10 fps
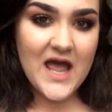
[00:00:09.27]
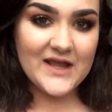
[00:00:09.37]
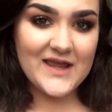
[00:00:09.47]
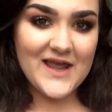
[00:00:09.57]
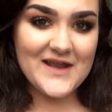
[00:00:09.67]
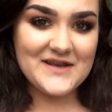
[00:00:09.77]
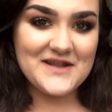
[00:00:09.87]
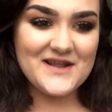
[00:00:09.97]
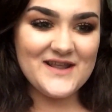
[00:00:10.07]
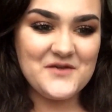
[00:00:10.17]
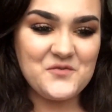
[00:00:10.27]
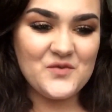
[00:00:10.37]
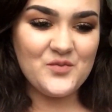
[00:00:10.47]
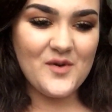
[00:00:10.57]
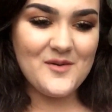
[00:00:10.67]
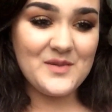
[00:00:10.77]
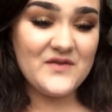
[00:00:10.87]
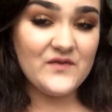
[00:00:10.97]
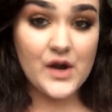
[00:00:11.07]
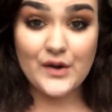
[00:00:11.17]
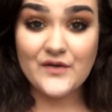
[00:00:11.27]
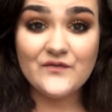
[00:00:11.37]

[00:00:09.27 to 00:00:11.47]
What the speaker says: Again, it will probably vary